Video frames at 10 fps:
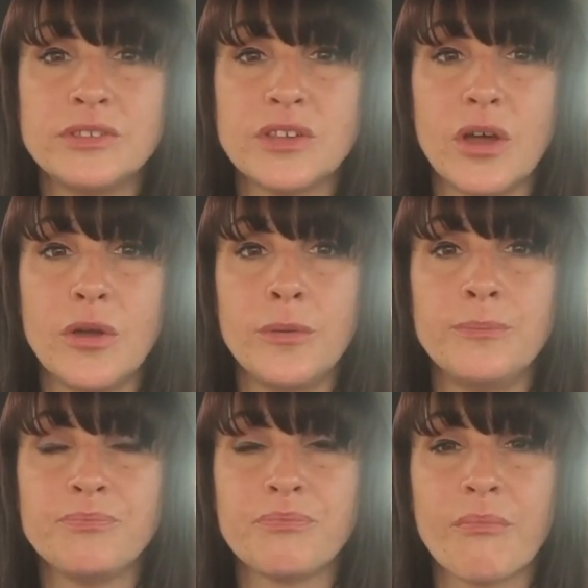So
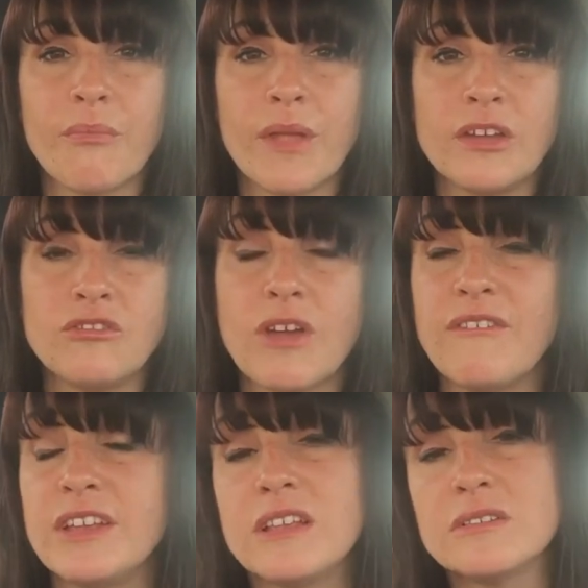
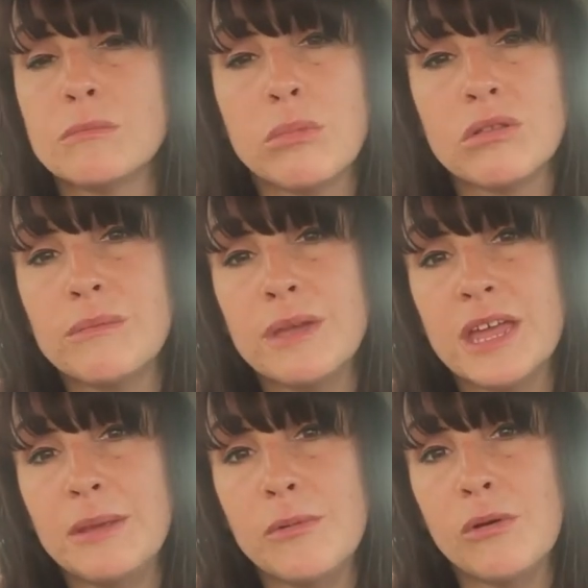traffic doesn't bother me
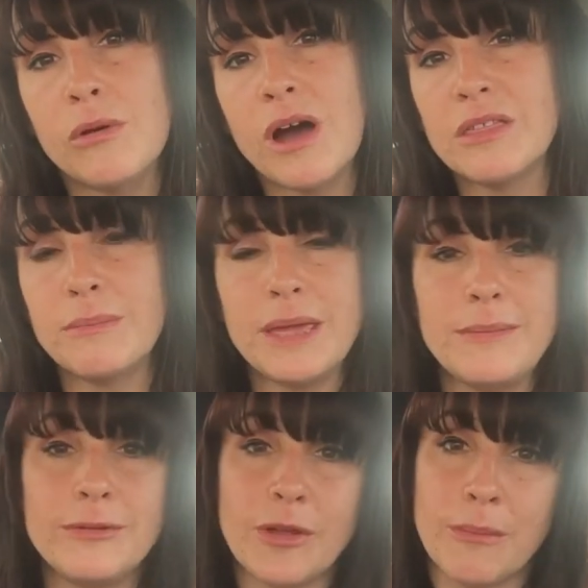anymore, other
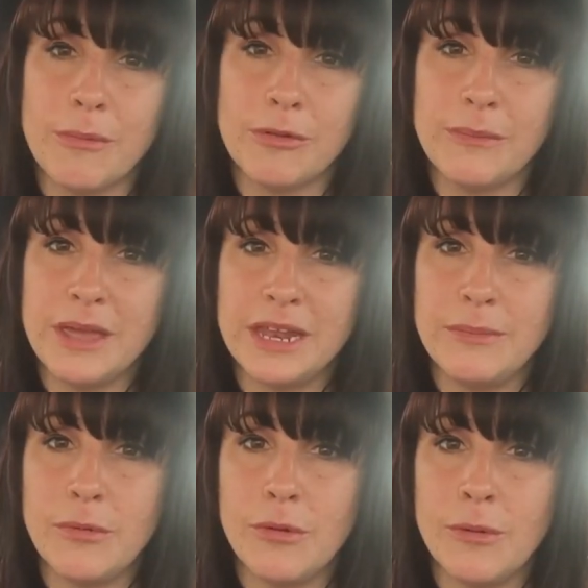people don't bother me
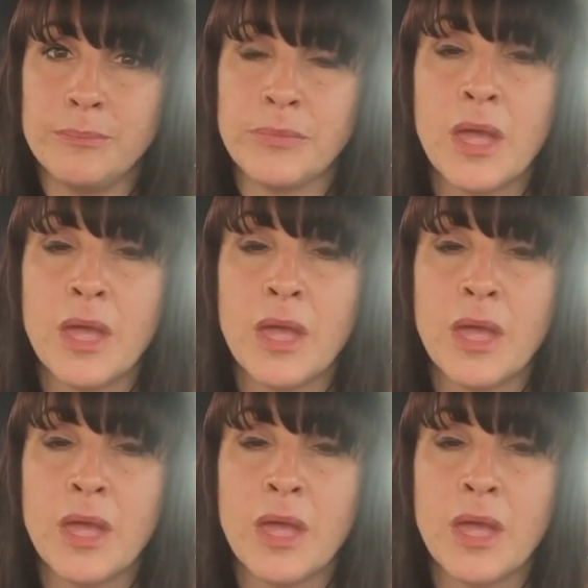anymore.